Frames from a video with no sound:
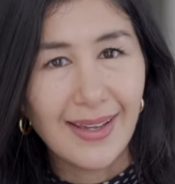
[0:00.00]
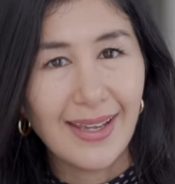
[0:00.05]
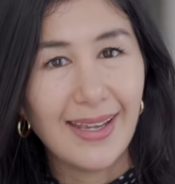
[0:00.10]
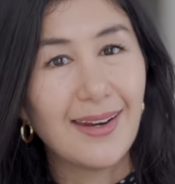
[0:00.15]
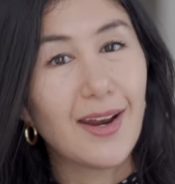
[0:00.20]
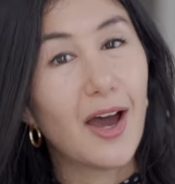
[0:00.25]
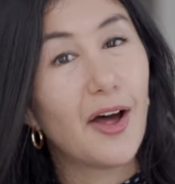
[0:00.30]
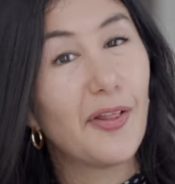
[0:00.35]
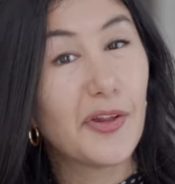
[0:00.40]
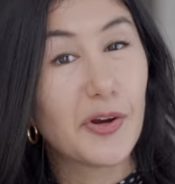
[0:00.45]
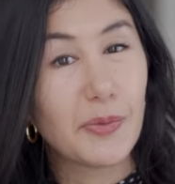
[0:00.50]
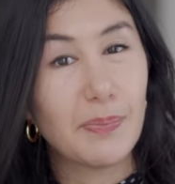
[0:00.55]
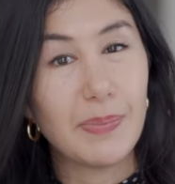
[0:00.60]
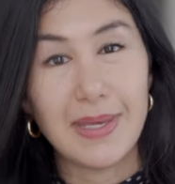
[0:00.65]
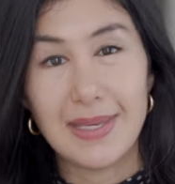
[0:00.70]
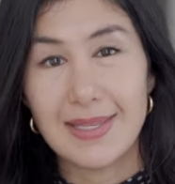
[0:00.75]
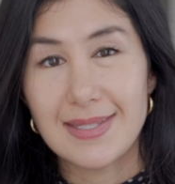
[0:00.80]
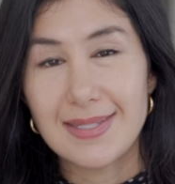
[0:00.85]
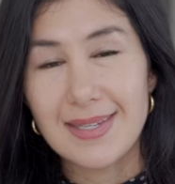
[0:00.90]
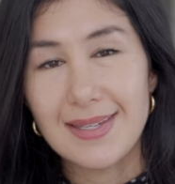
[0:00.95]
in other
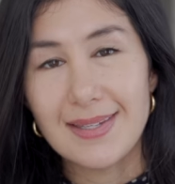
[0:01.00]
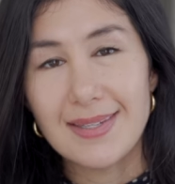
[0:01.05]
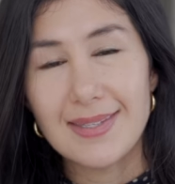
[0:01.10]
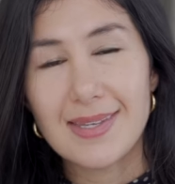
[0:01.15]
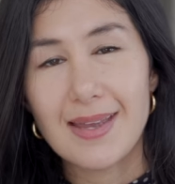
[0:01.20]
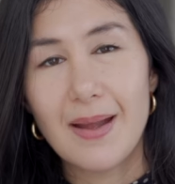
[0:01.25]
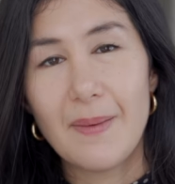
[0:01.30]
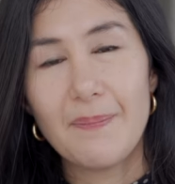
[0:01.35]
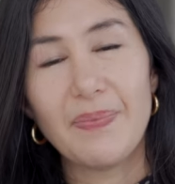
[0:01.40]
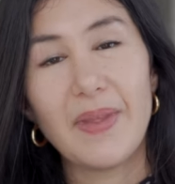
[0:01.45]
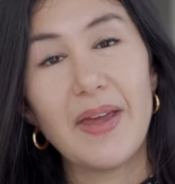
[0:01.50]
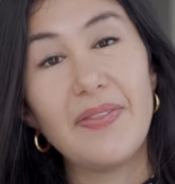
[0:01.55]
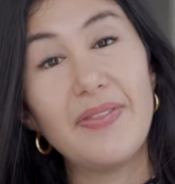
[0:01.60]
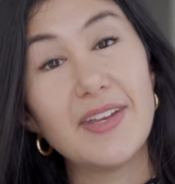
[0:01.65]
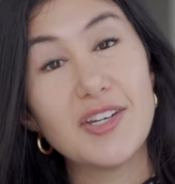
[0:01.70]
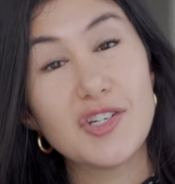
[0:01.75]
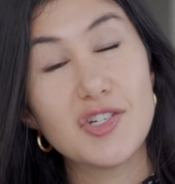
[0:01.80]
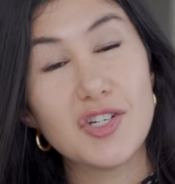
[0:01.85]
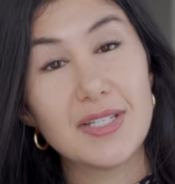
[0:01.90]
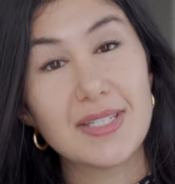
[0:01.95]
pieces and
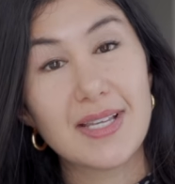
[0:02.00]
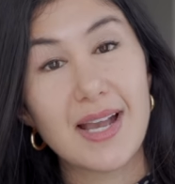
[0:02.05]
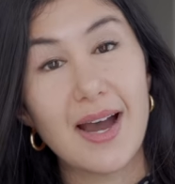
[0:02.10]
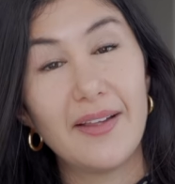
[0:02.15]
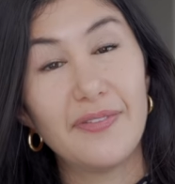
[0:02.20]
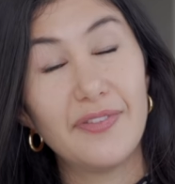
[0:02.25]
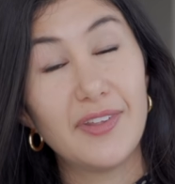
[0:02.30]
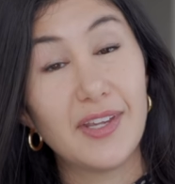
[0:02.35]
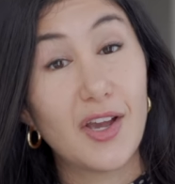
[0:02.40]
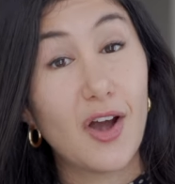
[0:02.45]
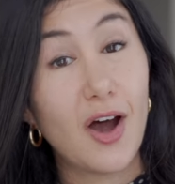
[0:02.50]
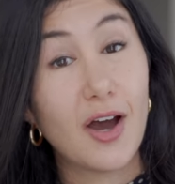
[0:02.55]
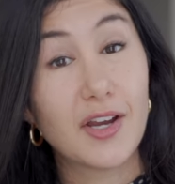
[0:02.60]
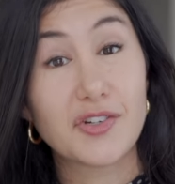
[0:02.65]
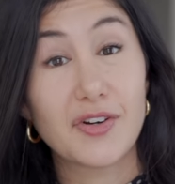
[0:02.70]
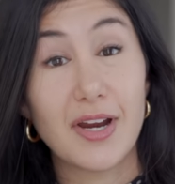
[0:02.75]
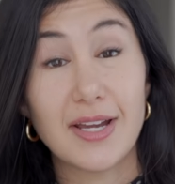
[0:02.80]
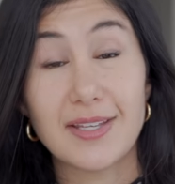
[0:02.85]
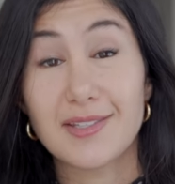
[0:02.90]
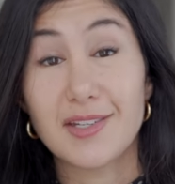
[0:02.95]
then she's got the
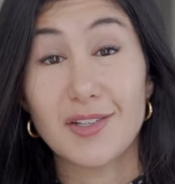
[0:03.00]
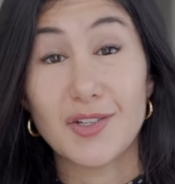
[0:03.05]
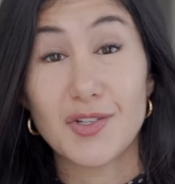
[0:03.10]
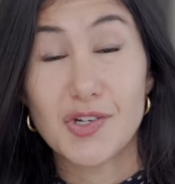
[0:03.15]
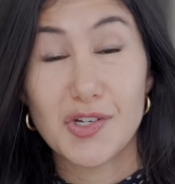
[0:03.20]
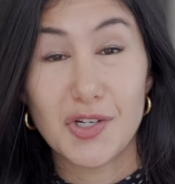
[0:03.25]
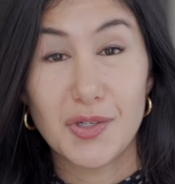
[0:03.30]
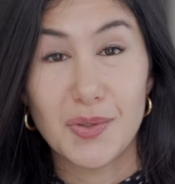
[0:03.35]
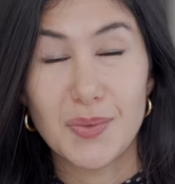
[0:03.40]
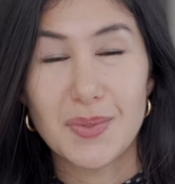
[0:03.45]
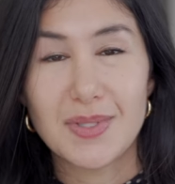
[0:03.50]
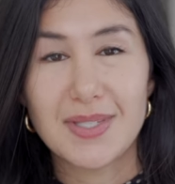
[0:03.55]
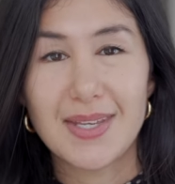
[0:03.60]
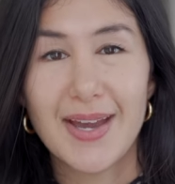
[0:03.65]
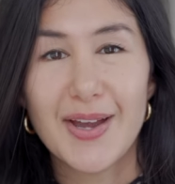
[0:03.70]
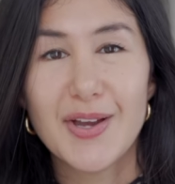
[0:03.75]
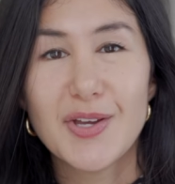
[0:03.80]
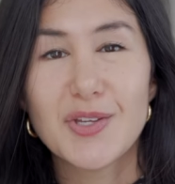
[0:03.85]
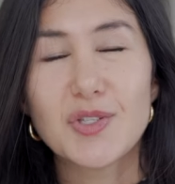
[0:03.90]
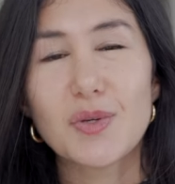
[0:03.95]
contrasting shoes.
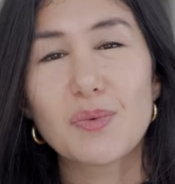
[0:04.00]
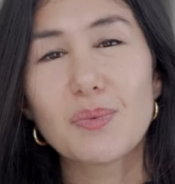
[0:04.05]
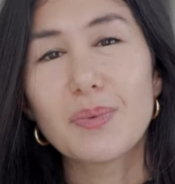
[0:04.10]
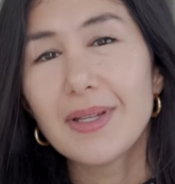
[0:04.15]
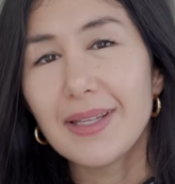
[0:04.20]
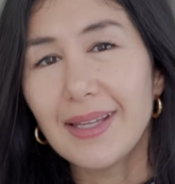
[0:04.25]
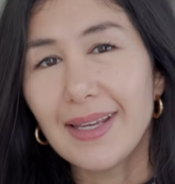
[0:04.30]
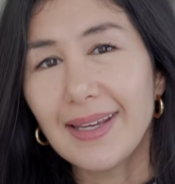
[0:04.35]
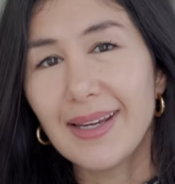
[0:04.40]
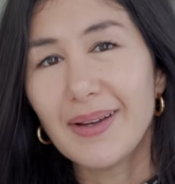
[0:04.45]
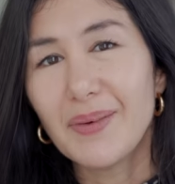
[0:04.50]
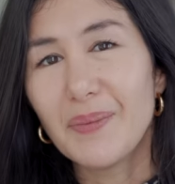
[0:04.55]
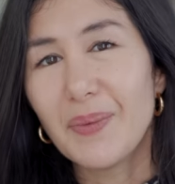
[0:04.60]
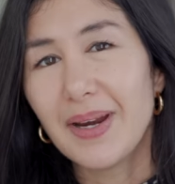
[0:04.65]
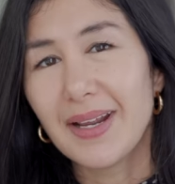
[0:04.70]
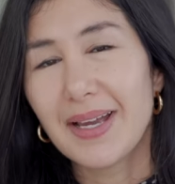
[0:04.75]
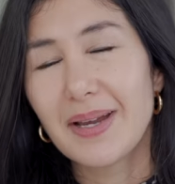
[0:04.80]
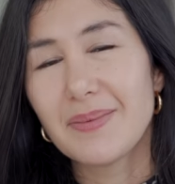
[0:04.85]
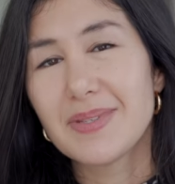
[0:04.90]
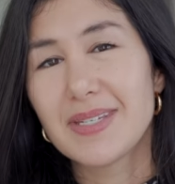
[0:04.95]
So really,
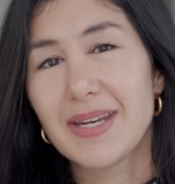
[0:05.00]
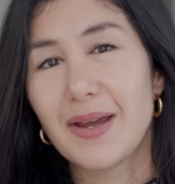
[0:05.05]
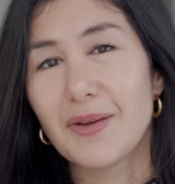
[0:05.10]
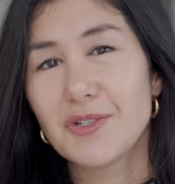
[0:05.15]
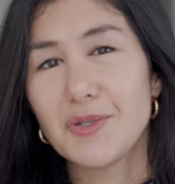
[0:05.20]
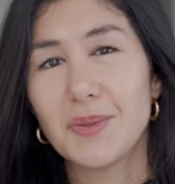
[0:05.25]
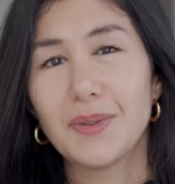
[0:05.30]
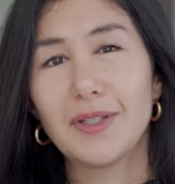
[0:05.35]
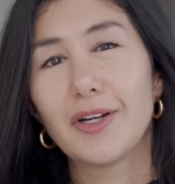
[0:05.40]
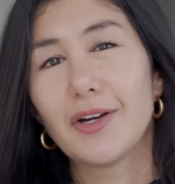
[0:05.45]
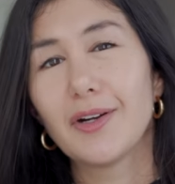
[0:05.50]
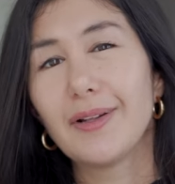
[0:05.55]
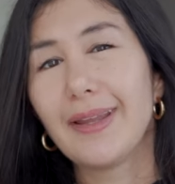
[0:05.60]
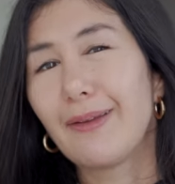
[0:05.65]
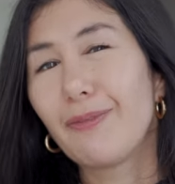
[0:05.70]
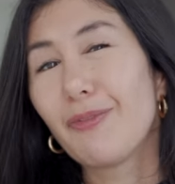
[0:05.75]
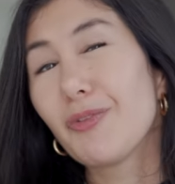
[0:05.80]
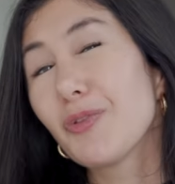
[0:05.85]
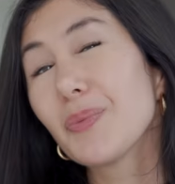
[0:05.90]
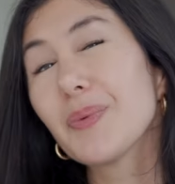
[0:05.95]
when it comes down to it, there are
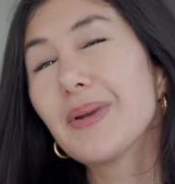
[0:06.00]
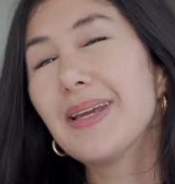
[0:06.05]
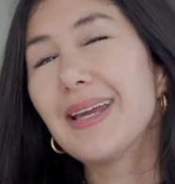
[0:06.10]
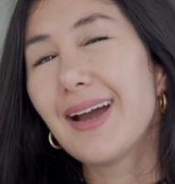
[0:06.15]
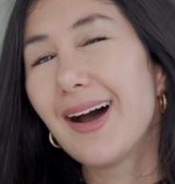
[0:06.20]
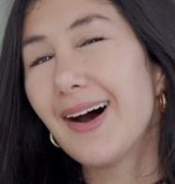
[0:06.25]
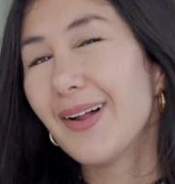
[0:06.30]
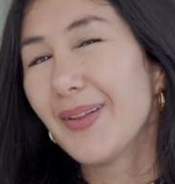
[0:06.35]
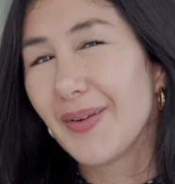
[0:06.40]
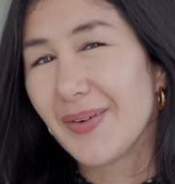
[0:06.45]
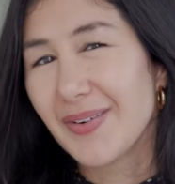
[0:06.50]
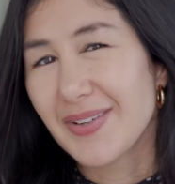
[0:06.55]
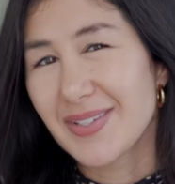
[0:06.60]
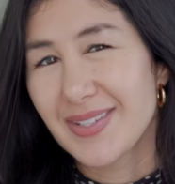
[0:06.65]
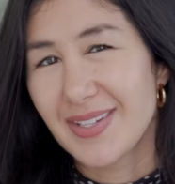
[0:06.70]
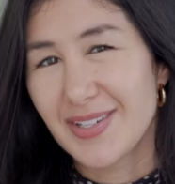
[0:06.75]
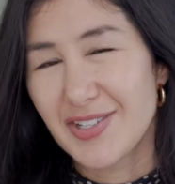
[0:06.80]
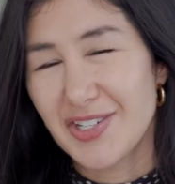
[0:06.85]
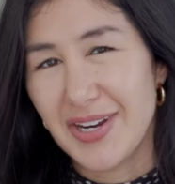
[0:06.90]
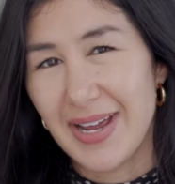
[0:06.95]
like three colors
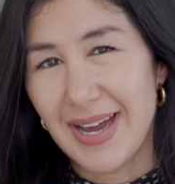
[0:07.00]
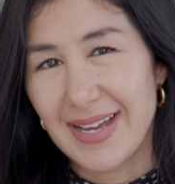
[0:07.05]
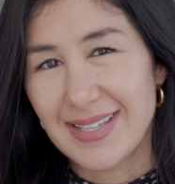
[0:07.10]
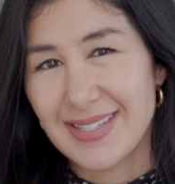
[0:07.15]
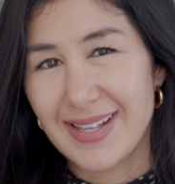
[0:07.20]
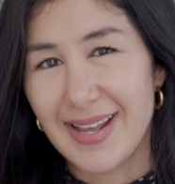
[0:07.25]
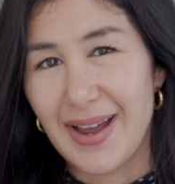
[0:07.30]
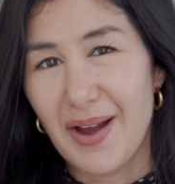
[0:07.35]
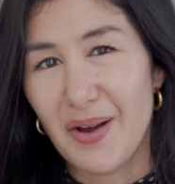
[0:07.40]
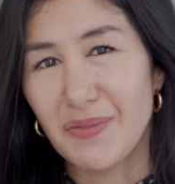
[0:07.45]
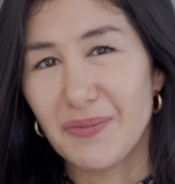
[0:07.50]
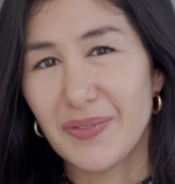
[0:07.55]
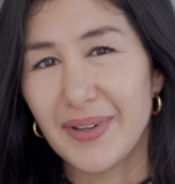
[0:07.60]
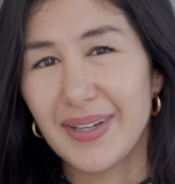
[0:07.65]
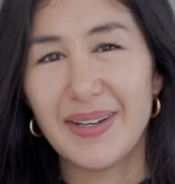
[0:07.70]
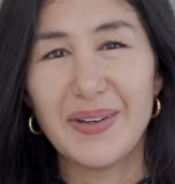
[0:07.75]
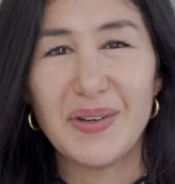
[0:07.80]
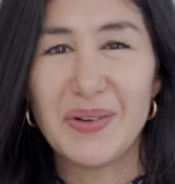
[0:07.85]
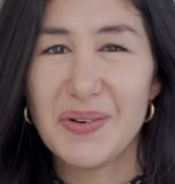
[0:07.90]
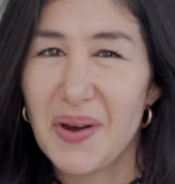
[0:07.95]
that she has in the
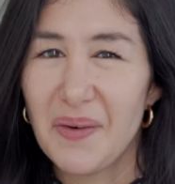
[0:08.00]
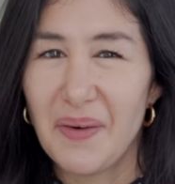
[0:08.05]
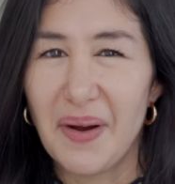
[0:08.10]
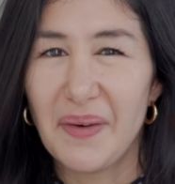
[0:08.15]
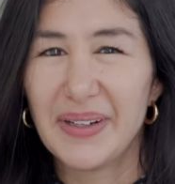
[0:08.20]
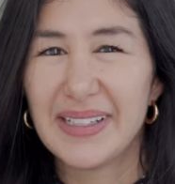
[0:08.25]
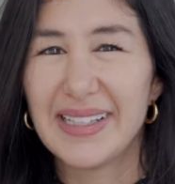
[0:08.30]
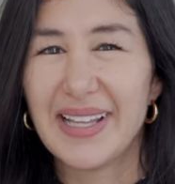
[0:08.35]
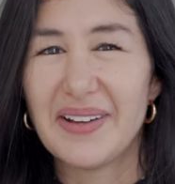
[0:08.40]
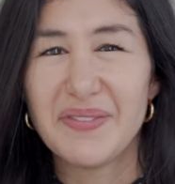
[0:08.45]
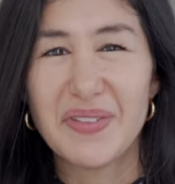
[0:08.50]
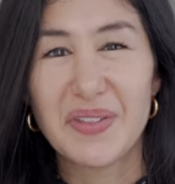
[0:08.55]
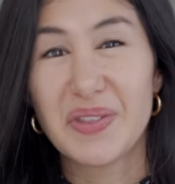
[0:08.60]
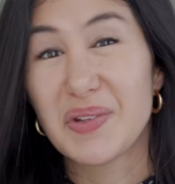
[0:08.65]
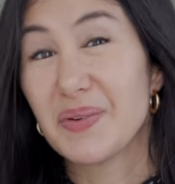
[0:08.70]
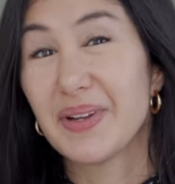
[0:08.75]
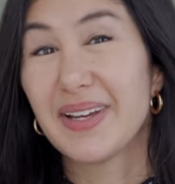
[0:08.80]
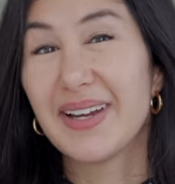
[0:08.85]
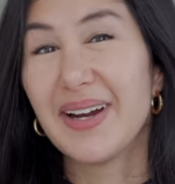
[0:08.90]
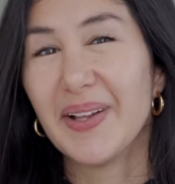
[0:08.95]
outfit. And you know how I love the
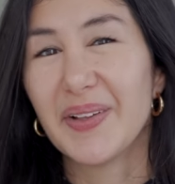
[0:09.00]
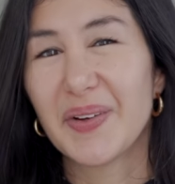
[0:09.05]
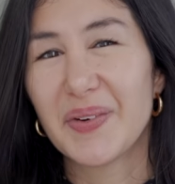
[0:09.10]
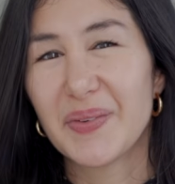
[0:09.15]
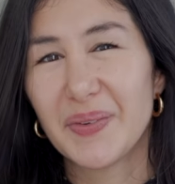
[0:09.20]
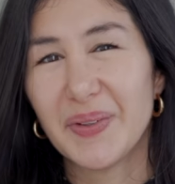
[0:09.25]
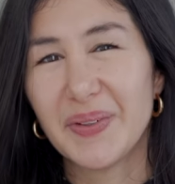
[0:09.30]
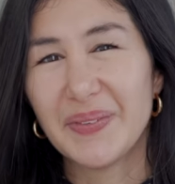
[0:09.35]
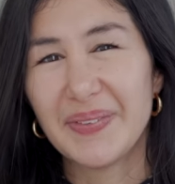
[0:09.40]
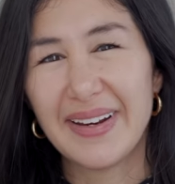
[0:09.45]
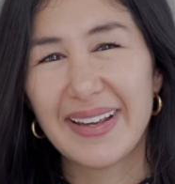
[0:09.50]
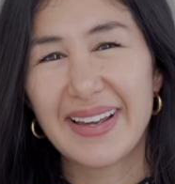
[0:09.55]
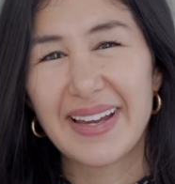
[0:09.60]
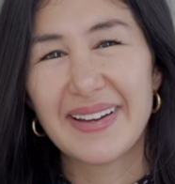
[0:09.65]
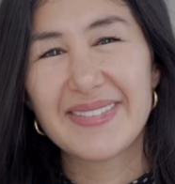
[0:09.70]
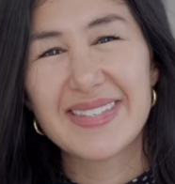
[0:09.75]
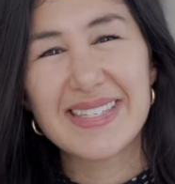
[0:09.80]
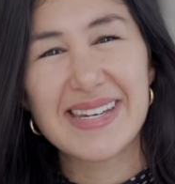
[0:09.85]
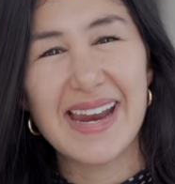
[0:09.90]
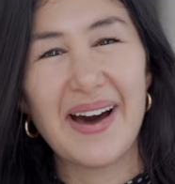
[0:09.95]
three color rule when it
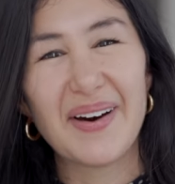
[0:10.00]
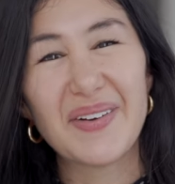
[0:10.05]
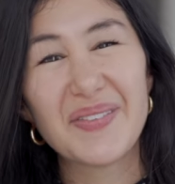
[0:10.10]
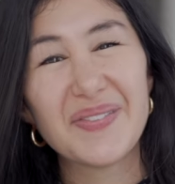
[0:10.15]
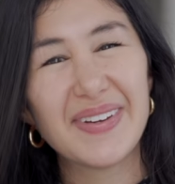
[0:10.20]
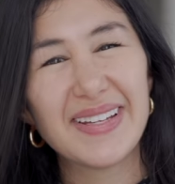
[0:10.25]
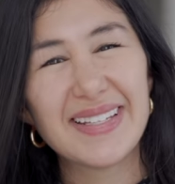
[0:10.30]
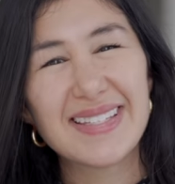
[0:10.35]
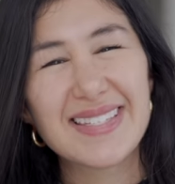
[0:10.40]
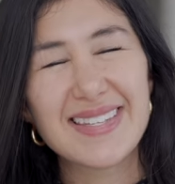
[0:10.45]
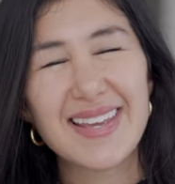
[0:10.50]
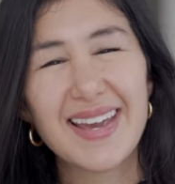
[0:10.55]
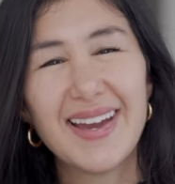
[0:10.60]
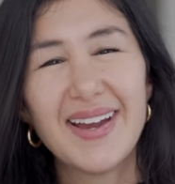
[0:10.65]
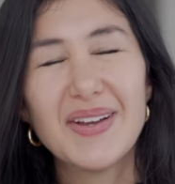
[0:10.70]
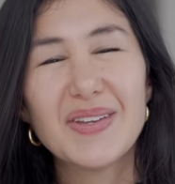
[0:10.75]
comes to outfits.